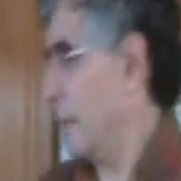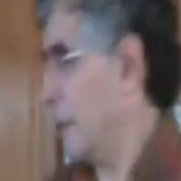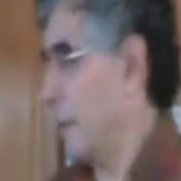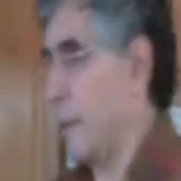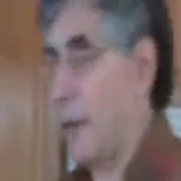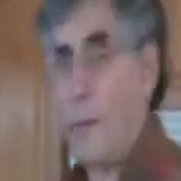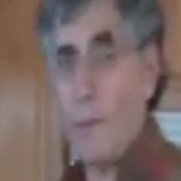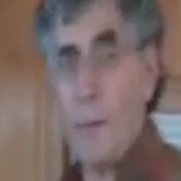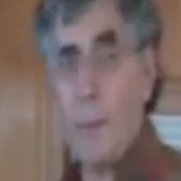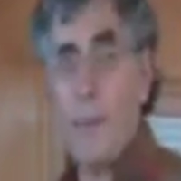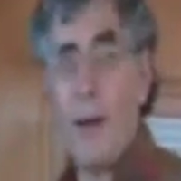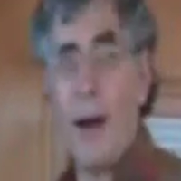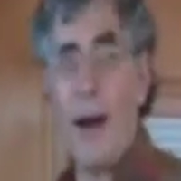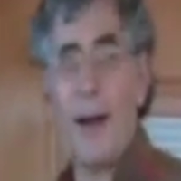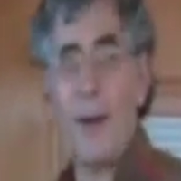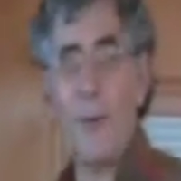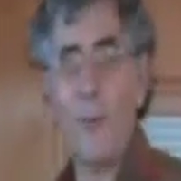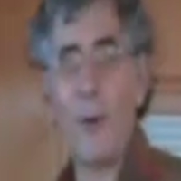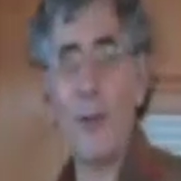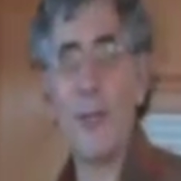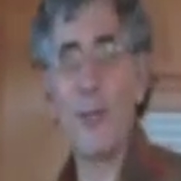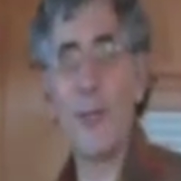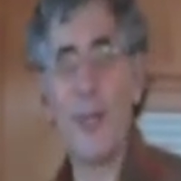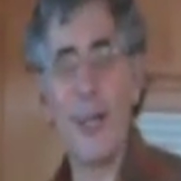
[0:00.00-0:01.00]
Never mind,
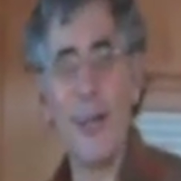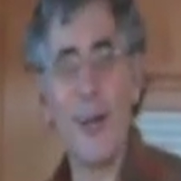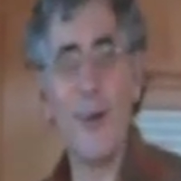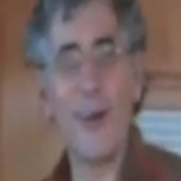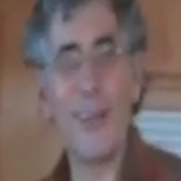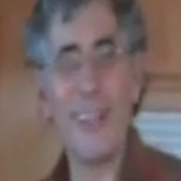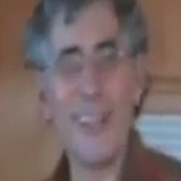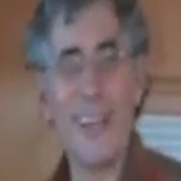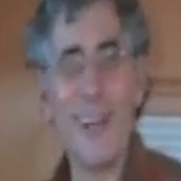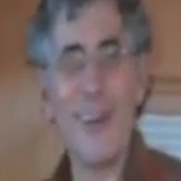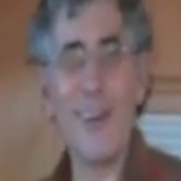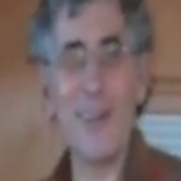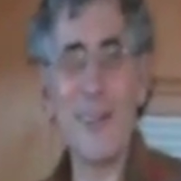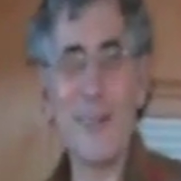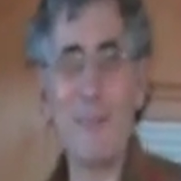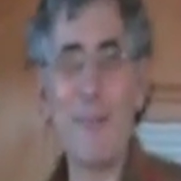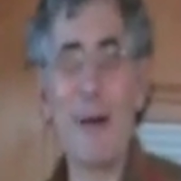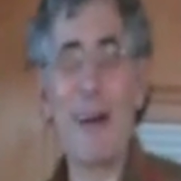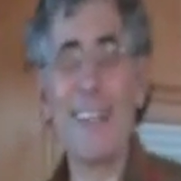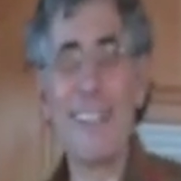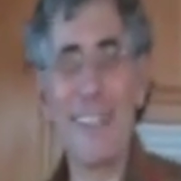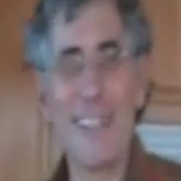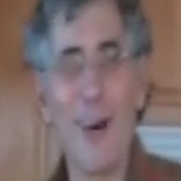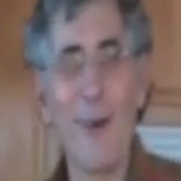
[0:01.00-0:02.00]
what you're hearing there is
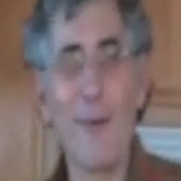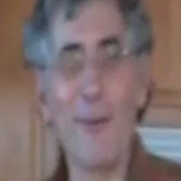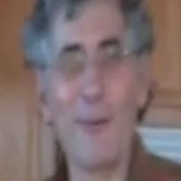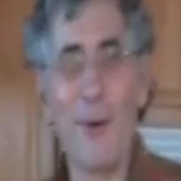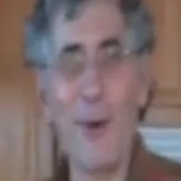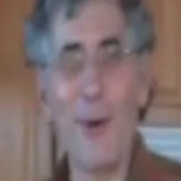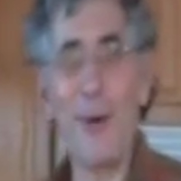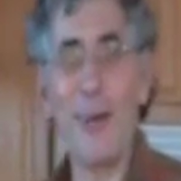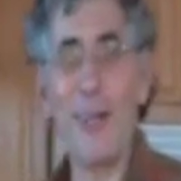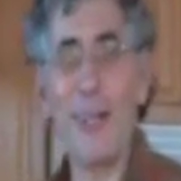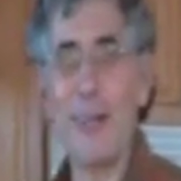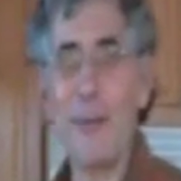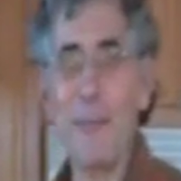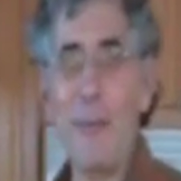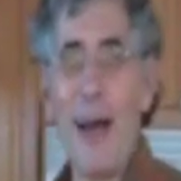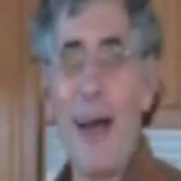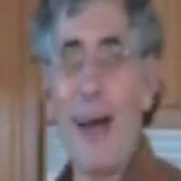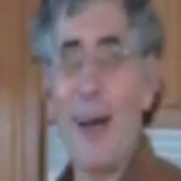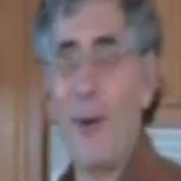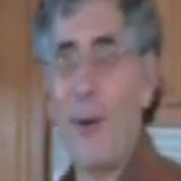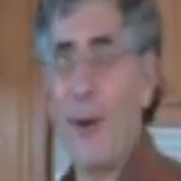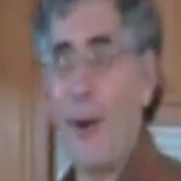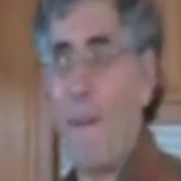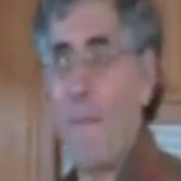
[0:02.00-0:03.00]
my cell phone in the
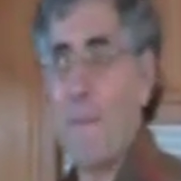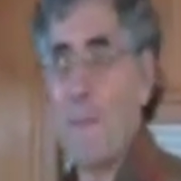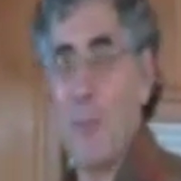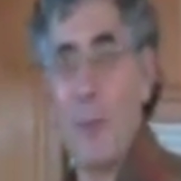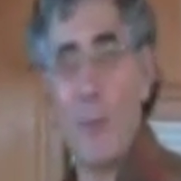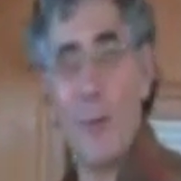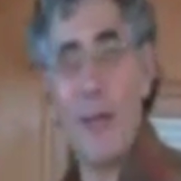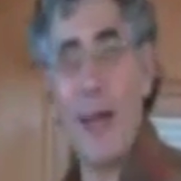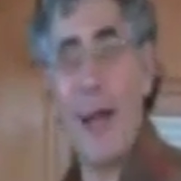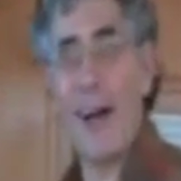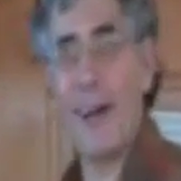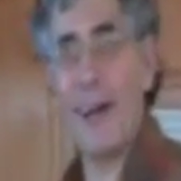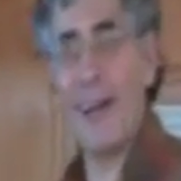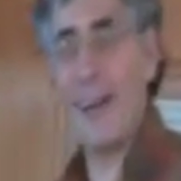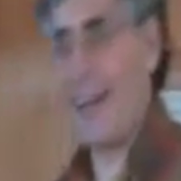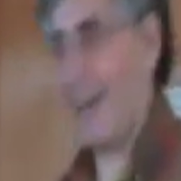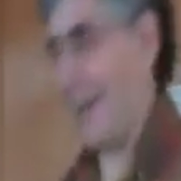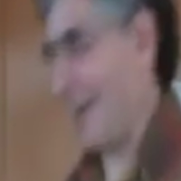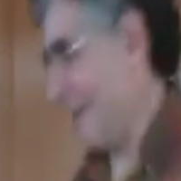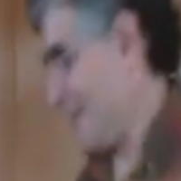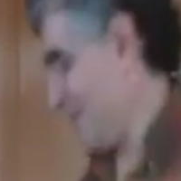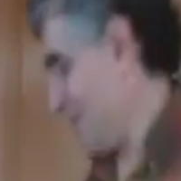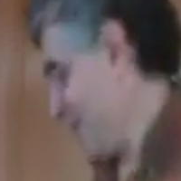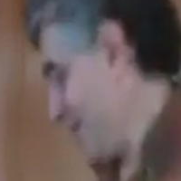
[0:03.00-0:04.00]
background. We're not going to
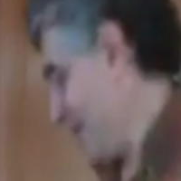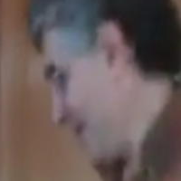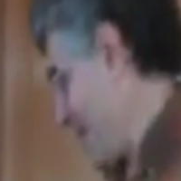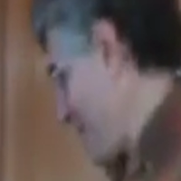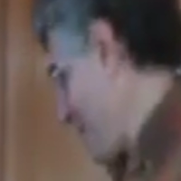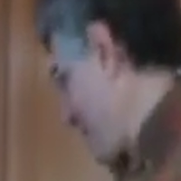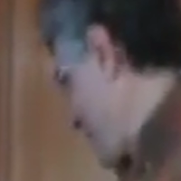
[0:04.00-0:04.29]
answer that.